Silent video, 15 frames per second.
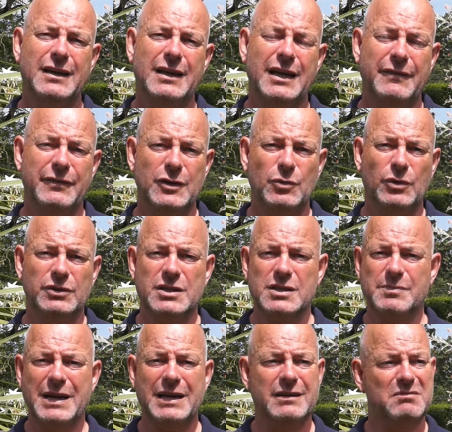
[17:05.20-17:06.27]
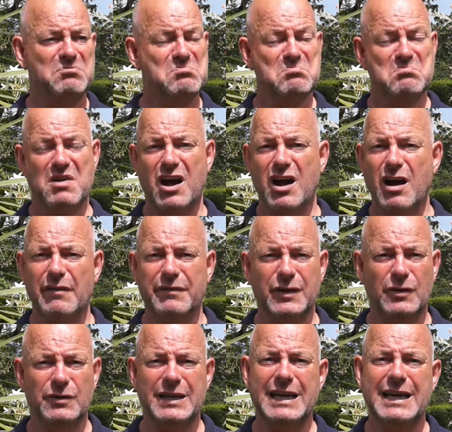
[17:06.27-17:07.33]
if you want to spend half
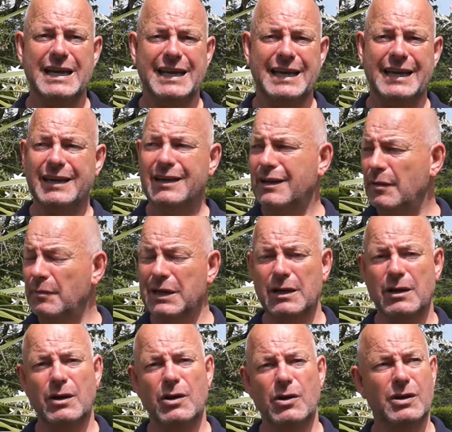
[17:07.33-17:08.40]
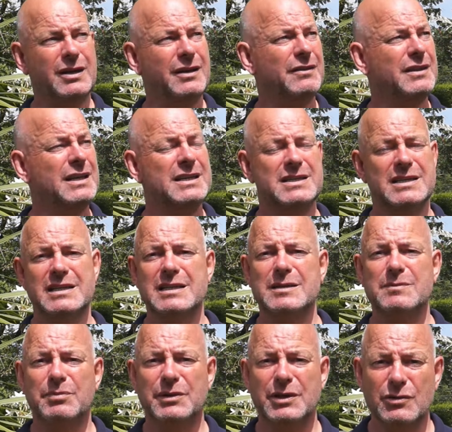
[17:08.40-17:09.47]
your year here, I mean, look at this, it is
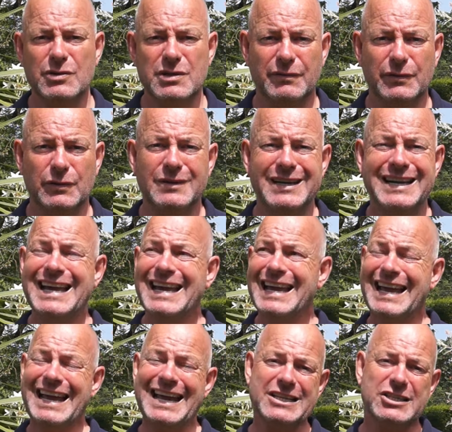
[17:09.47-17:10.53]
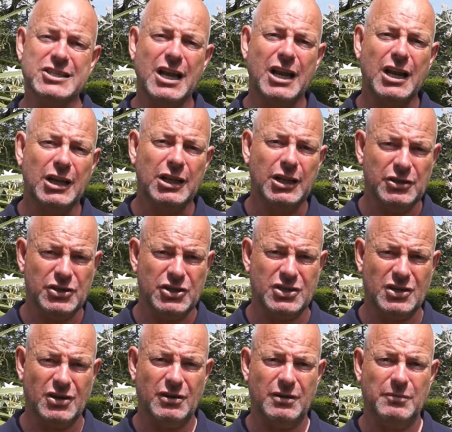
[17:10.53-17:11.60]
beautiful. It's
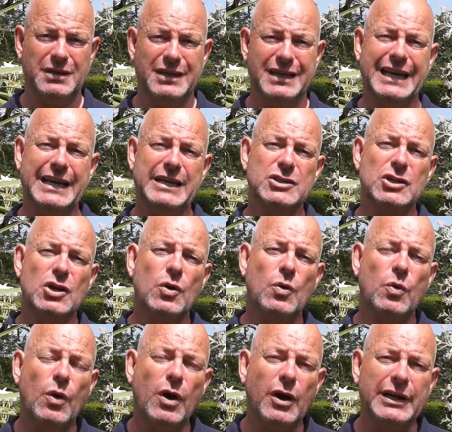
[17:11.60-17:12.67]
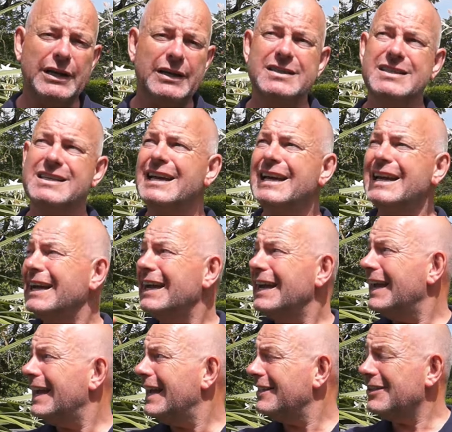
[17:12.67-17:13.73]
lunchtime, it's quiet,
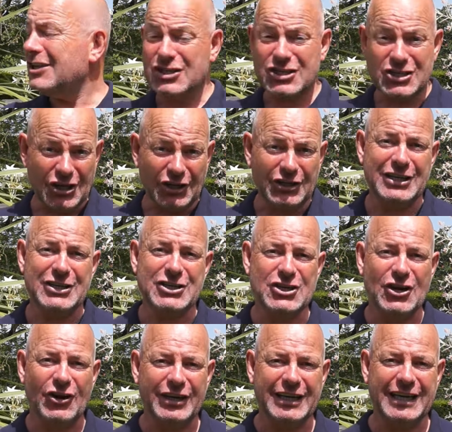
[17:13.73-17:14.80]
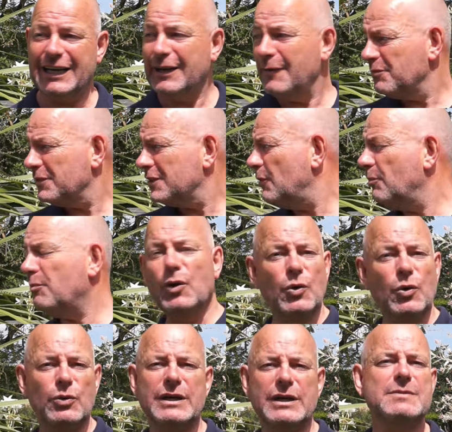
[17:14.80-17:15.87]
the sun is shining, the
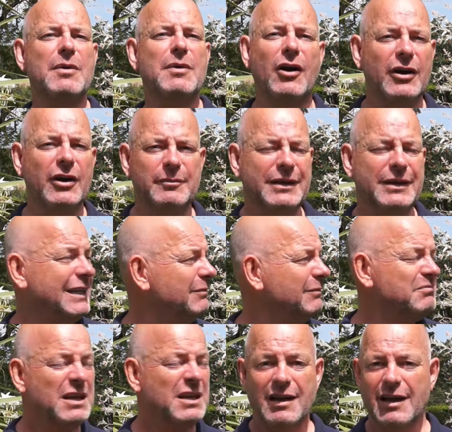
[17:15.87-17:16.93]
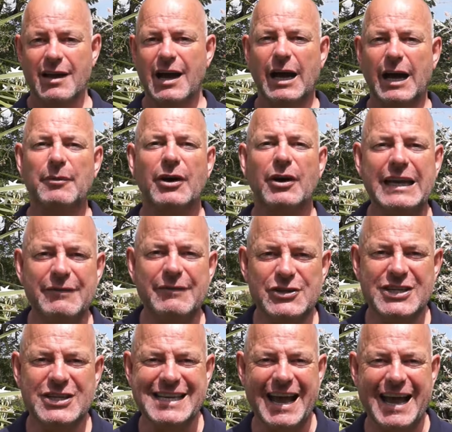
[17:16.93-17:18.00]
pool is behind me. I might even
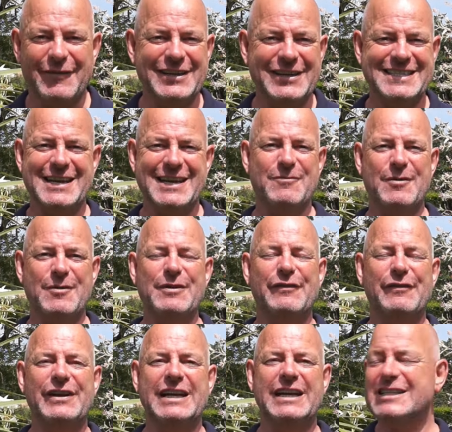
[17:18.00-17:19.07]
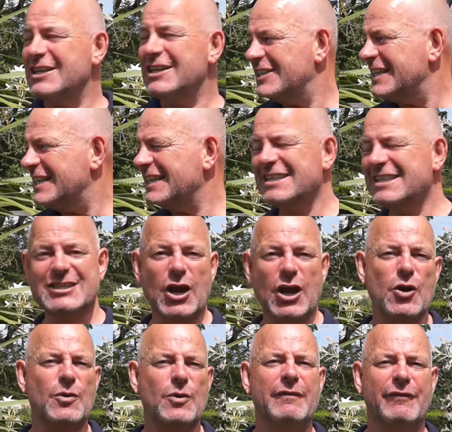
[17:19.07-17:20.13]
just have a dip when we finish because it's
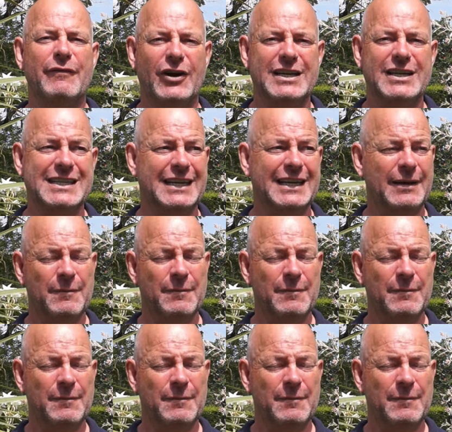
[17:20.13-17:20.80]
so inviting.